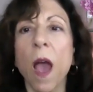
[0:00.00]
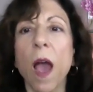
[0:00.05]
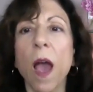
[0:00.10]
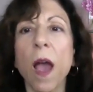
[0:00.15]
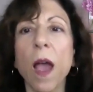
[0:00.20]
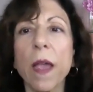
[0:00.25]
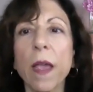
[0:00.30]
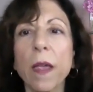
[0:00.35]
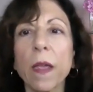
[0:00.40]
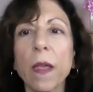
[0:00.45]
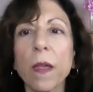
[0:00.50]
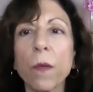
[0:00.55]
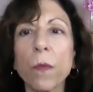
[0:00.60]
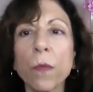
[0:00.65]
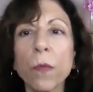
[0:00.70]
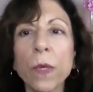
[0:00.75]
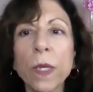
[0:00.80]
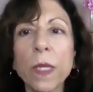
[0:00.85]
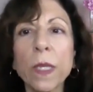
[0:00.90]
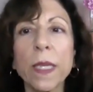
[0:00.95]
I
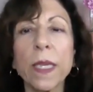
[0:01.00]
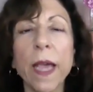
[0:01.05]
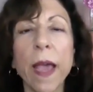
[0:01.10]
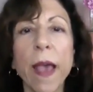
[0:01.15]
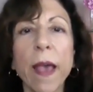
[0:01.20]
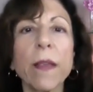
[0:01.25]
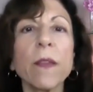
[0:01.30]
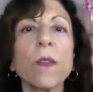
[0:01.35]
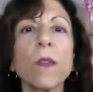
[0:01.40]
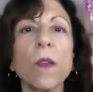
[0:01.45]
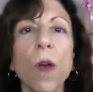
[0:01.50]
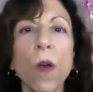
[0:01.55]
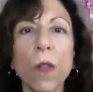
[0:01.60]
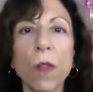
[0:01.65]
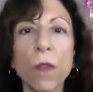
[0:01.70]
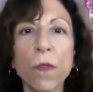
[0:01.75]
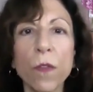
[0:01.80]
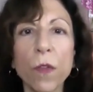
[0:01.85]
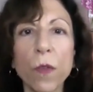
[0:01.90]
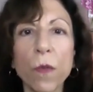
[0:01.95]
really ask all
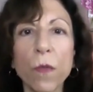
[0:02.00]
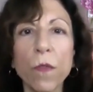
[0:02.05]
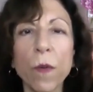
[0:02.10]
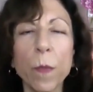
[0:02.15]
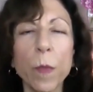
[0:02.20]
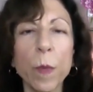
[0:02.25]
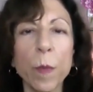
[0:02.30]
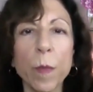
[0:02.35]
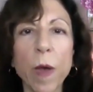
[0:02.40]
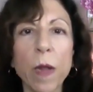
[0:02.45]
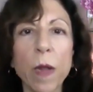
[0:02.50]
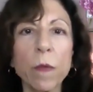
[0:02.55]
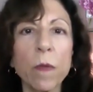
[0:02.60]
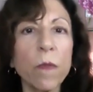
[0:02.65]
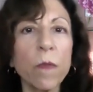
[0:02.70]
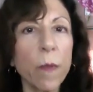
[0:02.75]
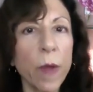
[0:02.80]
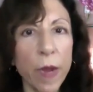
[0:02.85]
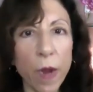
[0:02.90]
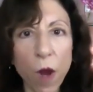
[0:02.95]
of you from the bottom
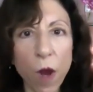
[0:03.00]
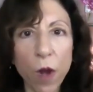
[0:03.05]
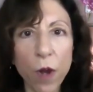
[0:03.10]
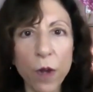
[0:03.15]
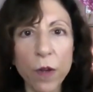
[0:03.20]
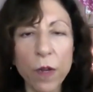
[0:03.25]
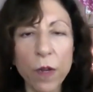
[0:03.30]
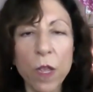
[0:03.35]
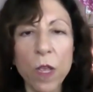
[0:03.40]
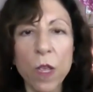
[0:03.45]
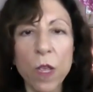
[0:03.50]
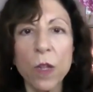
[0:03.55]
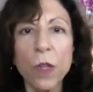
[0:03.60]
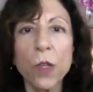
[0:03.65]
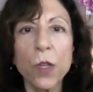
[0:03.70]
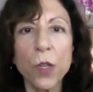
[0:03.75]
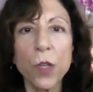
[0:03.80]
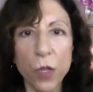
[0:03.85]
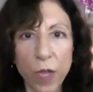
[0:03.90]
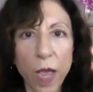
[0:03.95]
of my heart
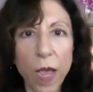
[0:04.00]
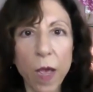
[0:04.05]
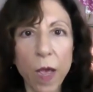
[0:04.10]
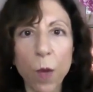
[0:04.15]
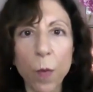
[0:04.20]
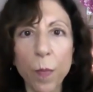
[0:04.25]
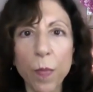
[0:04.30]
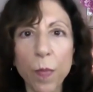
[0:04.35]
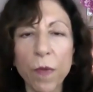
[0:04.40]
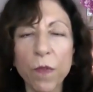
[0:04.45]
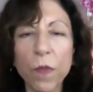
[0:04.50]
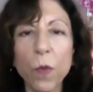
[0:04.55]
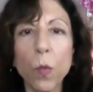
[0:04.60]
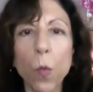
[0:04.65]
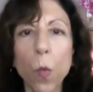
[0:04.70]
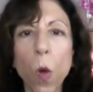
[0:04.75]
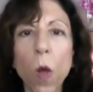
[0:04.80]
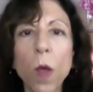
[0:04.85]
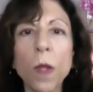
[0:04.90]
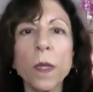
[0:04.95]
to help. If you
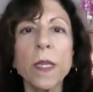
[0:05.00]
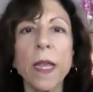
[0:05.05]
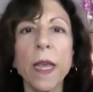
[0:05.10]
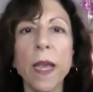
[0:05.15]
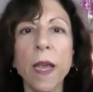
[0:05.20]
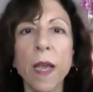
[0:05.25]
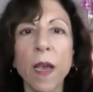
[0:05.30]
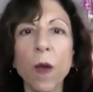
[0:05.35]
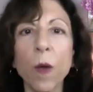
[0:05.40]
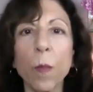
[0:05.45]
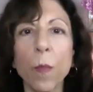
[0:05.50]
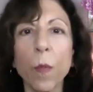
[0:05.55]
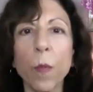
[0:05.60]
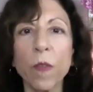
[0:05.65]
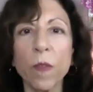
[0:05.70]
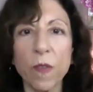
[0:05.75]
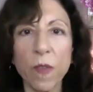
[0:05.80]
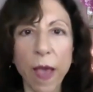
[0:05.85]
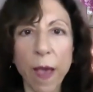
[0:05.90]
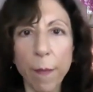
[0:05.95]
want to help
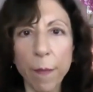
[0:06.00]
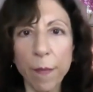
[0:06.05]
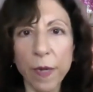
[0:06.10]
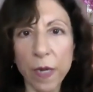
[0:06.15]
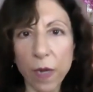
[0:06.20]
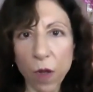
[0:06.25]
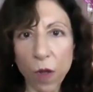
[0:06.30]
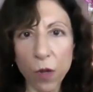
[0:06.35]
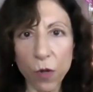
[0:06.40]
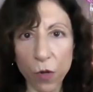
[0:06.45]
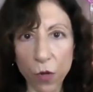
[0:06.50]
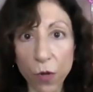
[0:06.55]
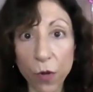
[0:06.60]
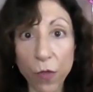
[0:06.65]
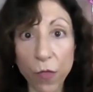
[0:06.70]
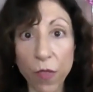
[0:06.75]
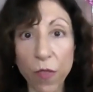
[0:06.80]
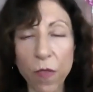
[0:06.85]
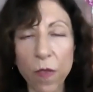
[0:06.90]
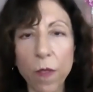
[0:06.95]
what's happening on
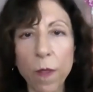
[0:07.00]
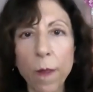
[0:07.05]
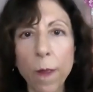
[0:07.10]
Earth,